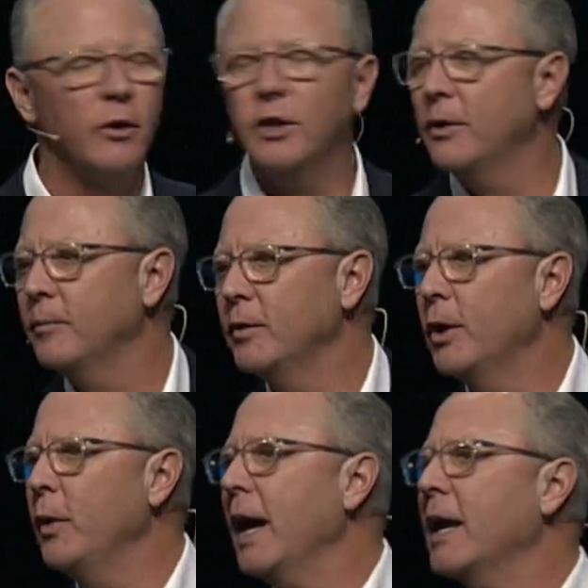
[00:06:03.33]
You, you
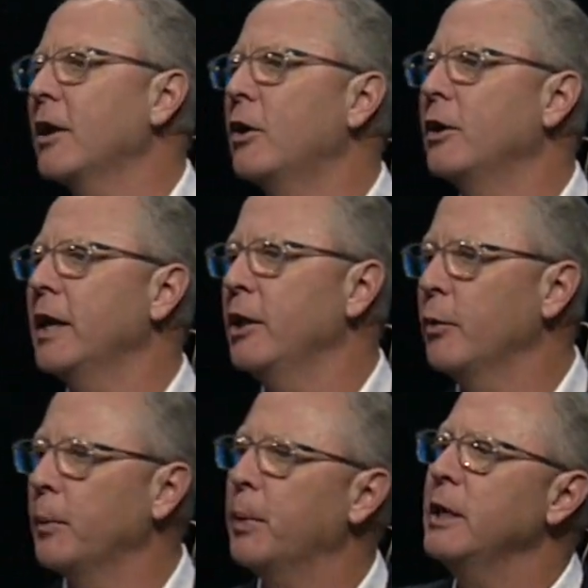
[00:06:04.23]
know, we got to learn either
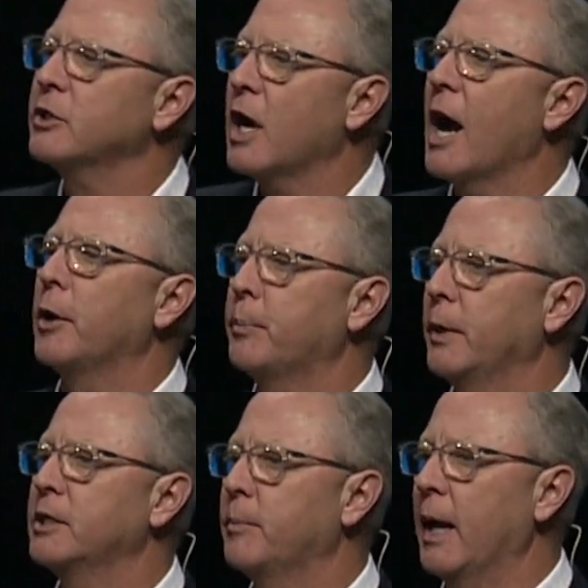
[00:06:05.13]
we please God or
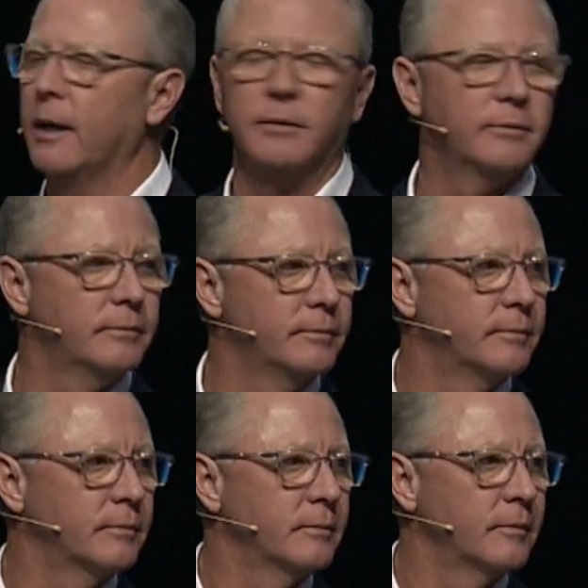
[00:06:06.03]
please men.
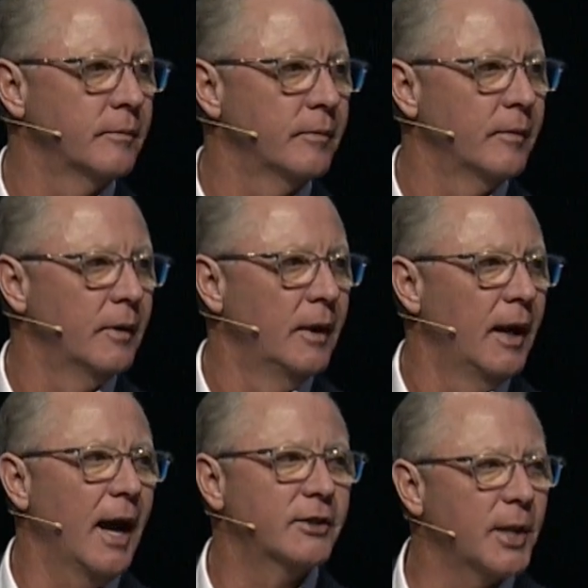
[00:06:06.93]

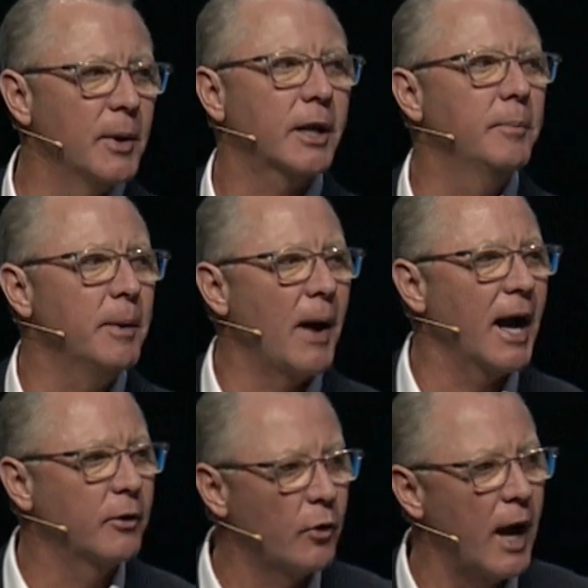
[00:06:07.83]
And someone can be
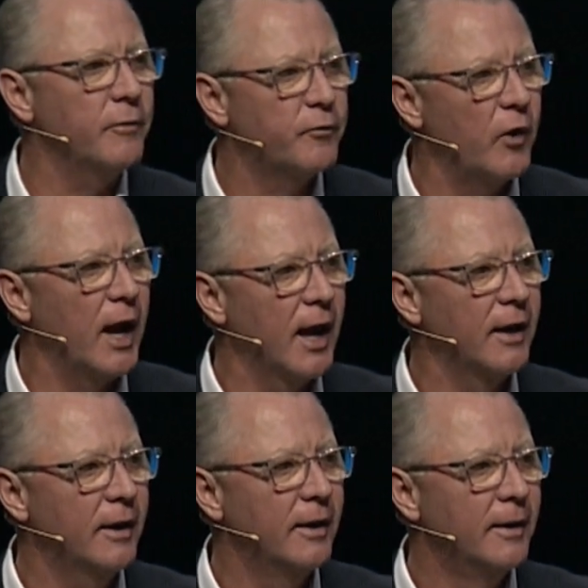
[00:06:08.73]
my great
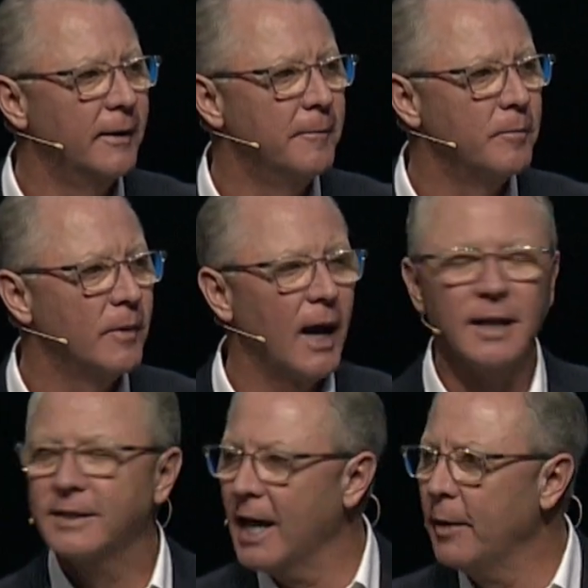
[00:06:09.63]
friend
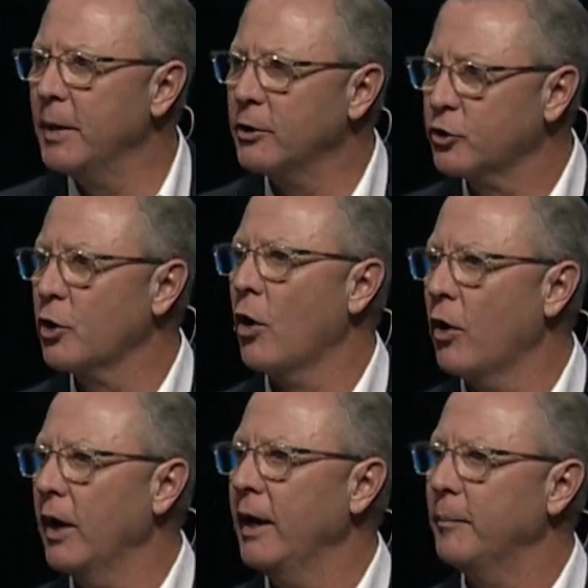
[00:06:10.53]
and tell me a
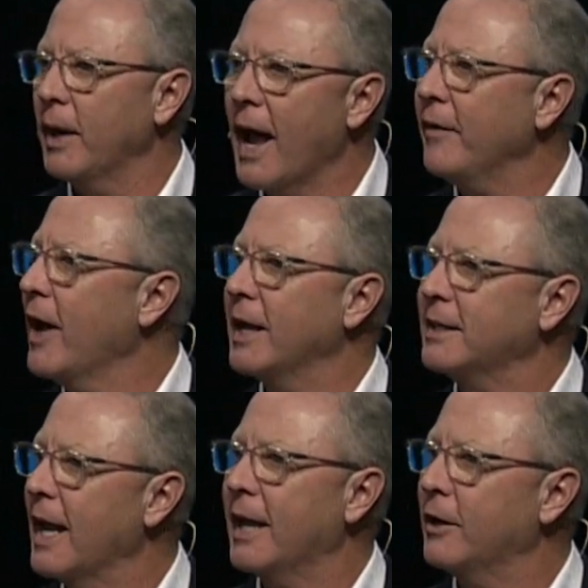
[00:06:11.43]
story, but I've got to
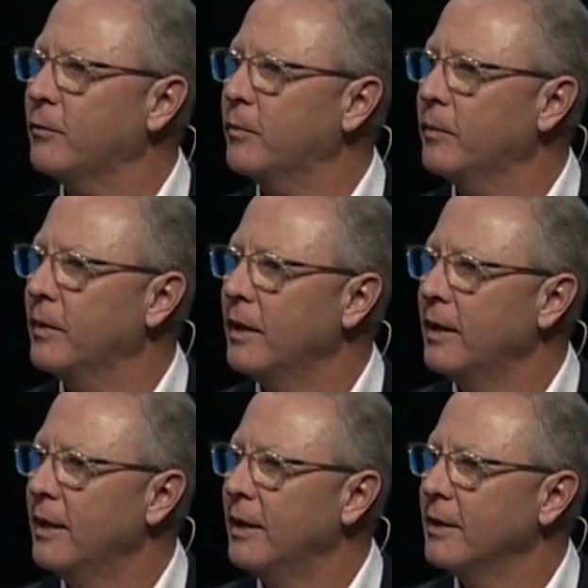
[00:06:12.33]
take it
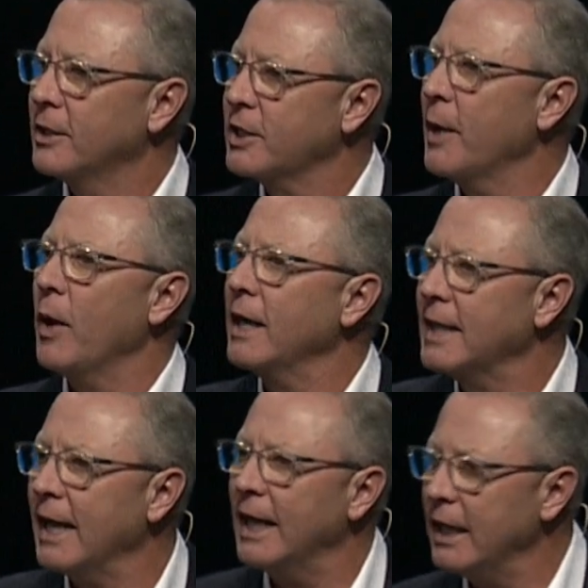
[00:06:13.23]
the same way I
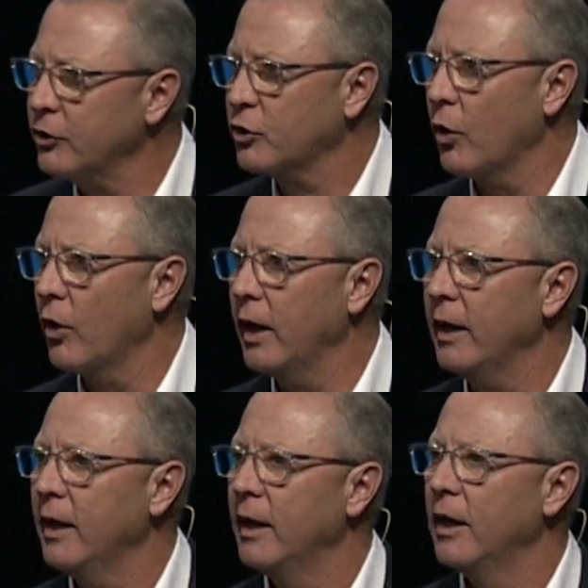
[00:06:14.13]
take any
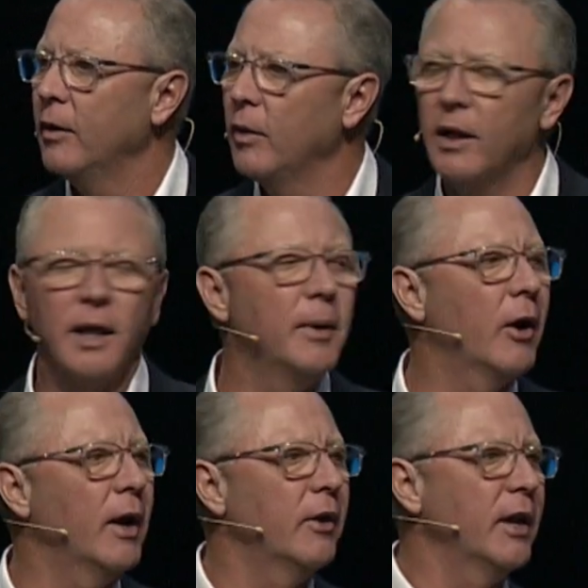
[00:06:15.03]
story, well, let me
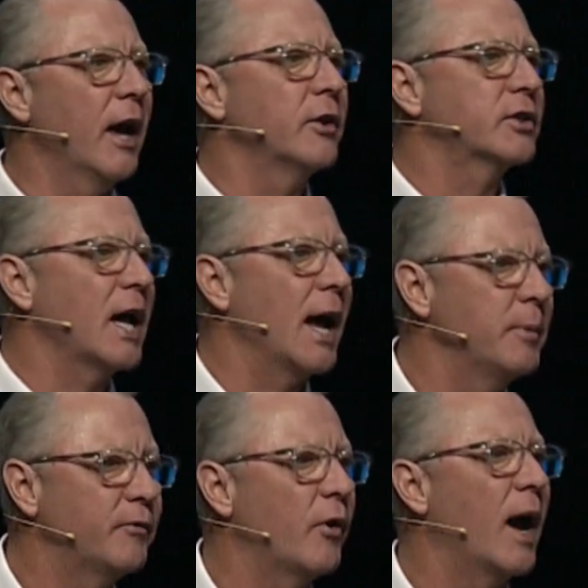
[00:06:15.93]
go hear the other
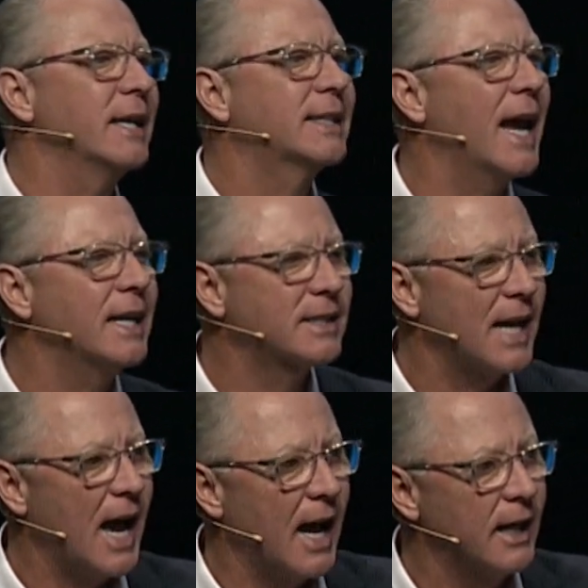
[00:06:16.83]
side before I take
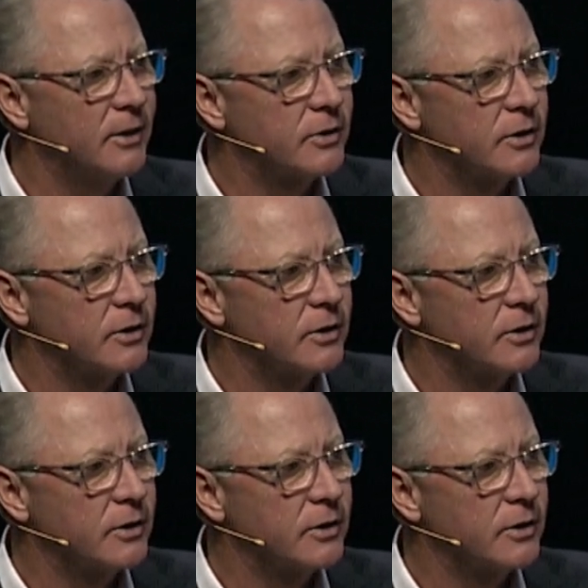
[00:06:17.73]
sides.